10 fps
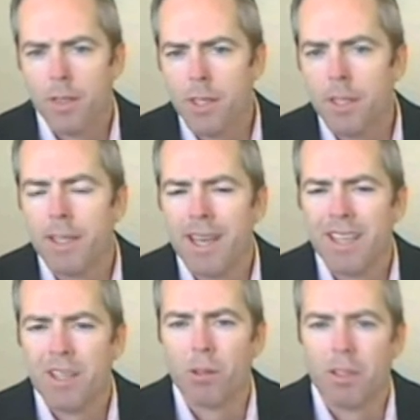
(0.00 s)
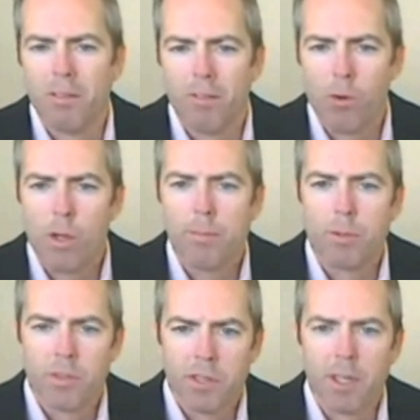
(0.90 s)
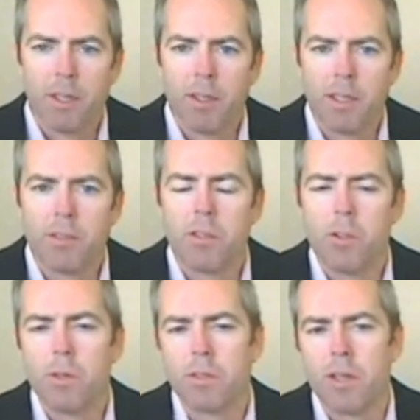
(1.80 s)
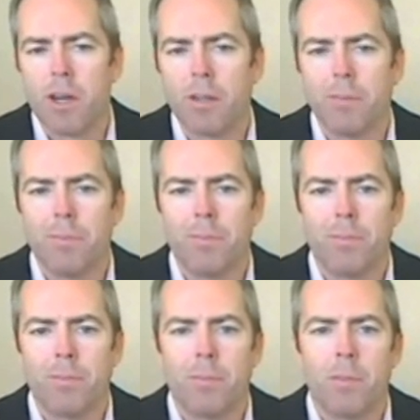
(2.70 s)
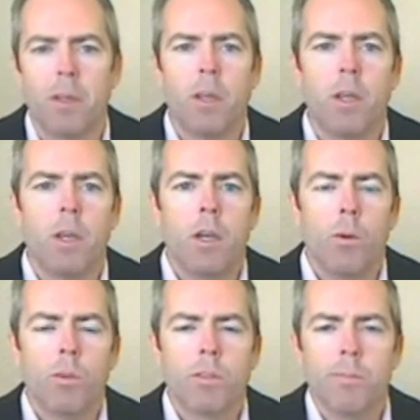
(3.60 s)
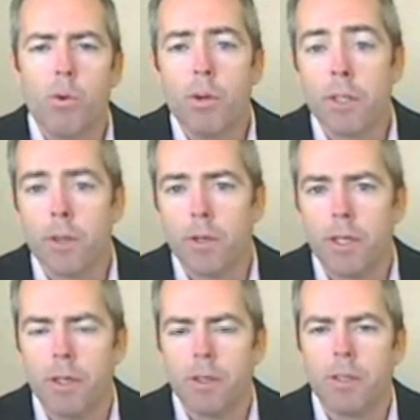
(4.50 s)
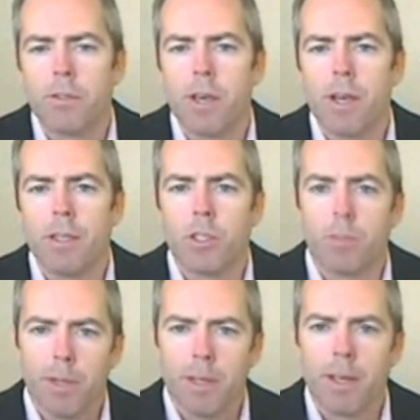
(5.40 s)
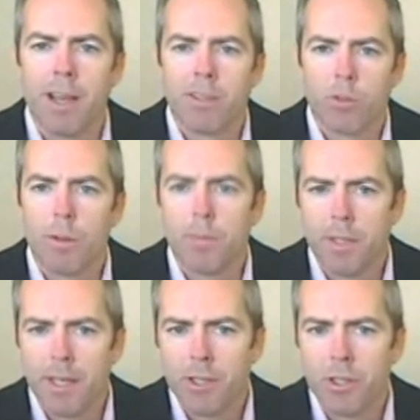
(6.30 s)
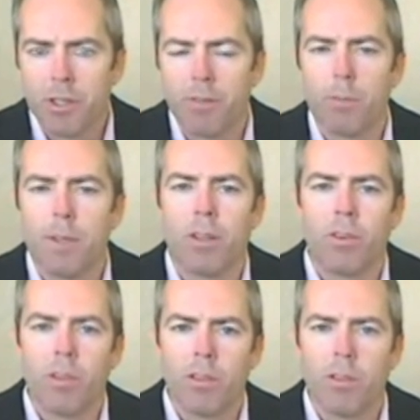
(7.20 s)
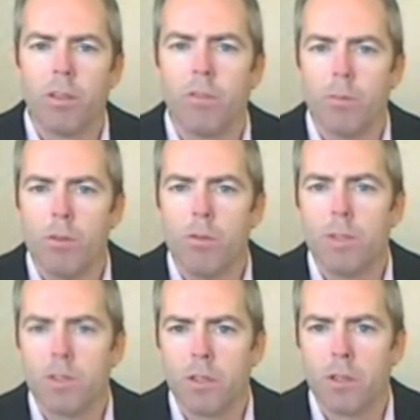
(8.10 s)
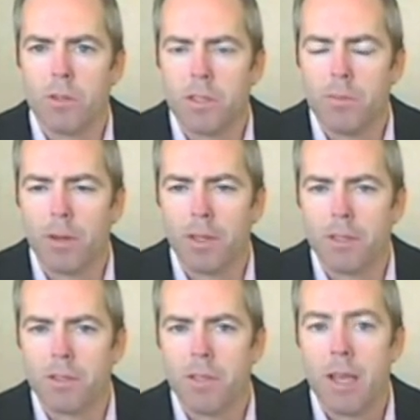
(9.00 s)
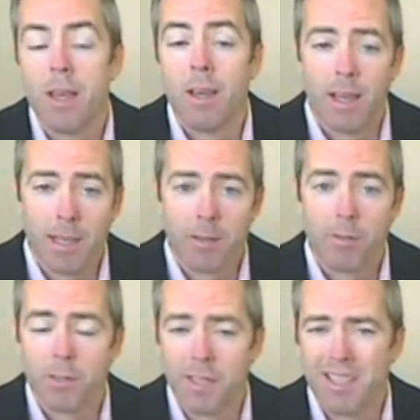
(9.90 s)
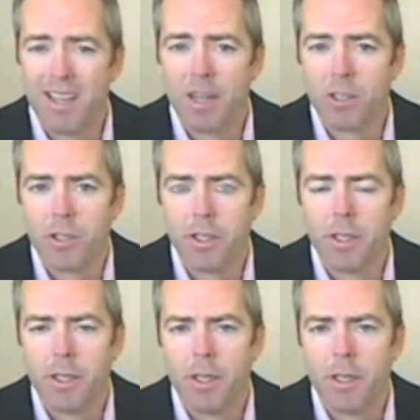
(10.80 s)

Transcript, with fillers: the yen had gained nearly 40% against the US dollar. What's important to note here is that Japan has a reputation for being sensitive to movements in the currency markets and for taking action.